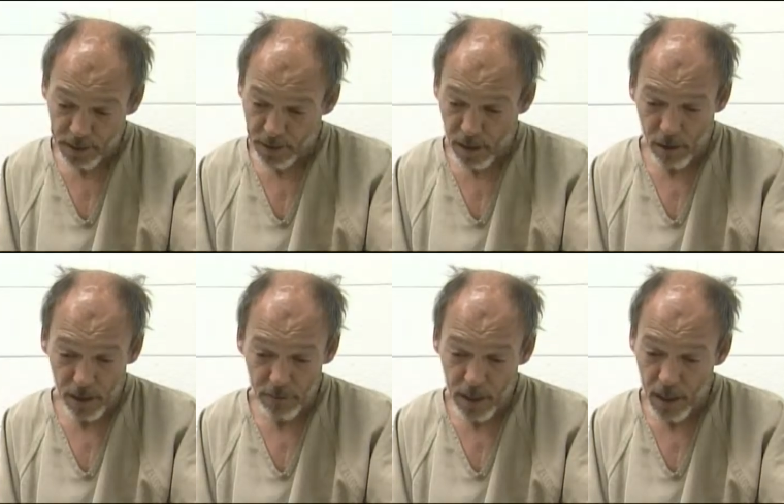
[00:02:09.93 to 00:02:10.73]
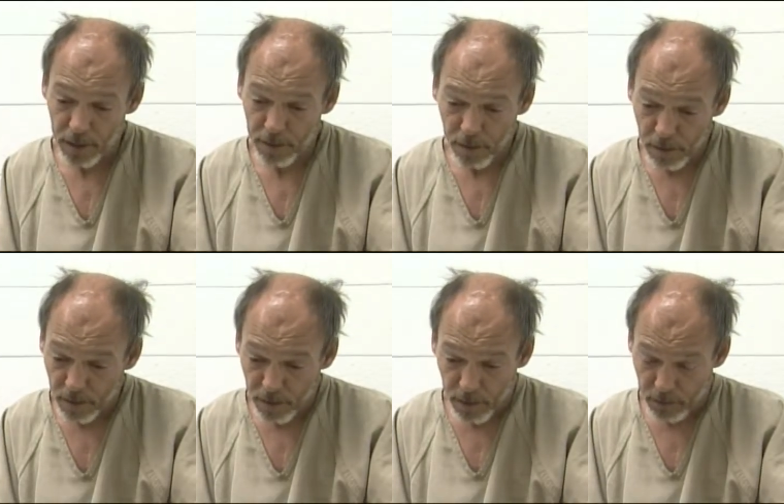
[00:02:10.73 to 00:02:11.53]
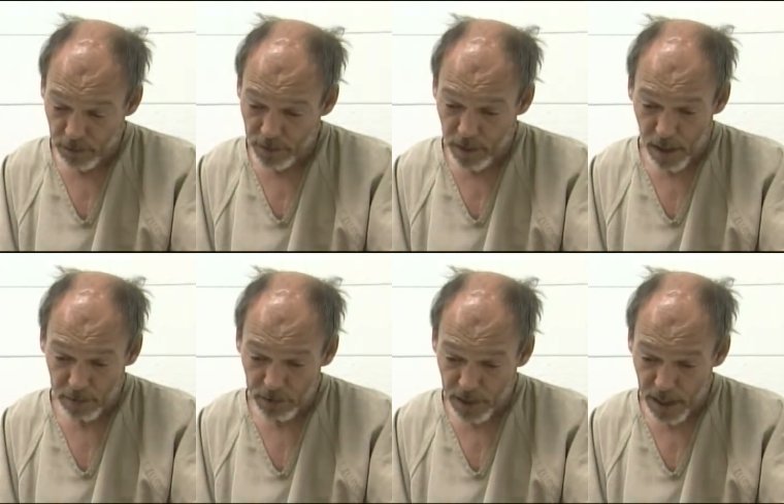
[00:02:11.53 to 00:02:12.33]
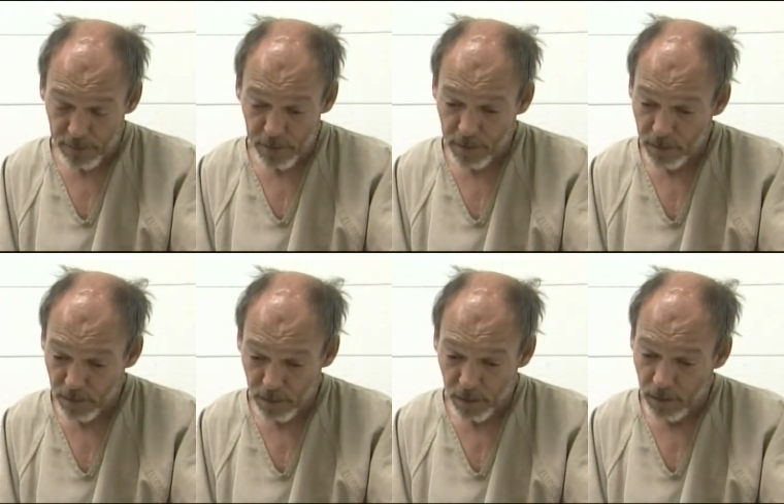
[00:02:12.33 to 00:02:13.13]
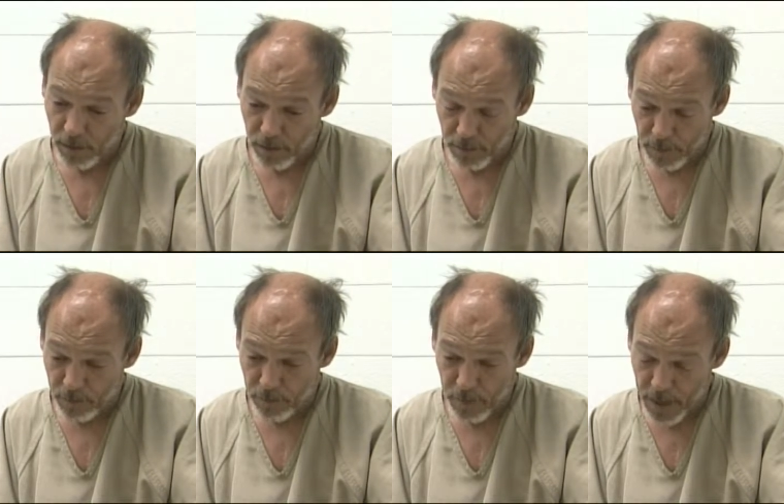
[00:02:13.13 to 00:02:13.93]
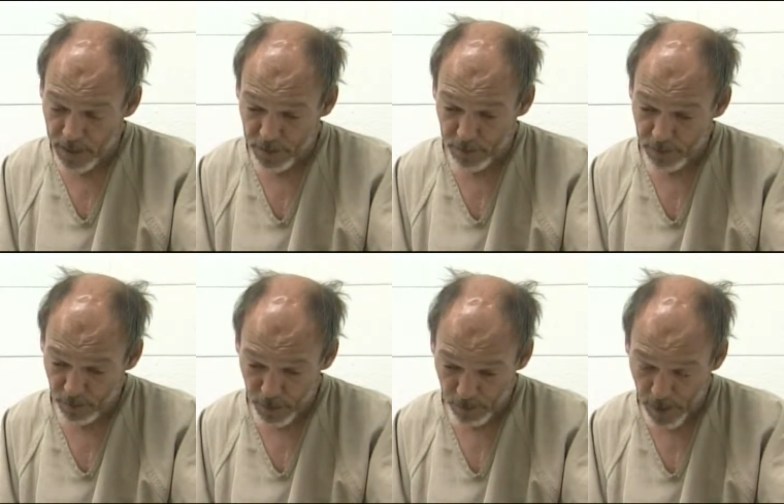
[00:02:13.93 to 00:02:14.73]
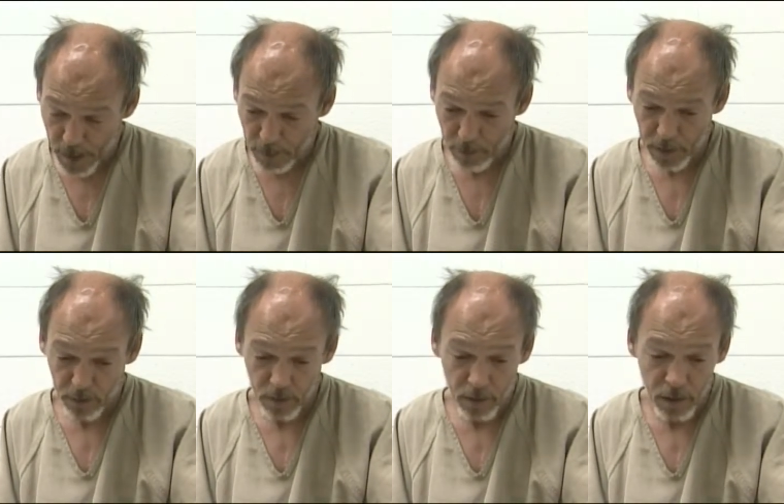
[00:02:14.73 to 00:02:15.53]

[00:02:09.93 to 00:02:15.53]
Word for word: I said, all I've got is what the doctors gave you, the medicine, the pain pill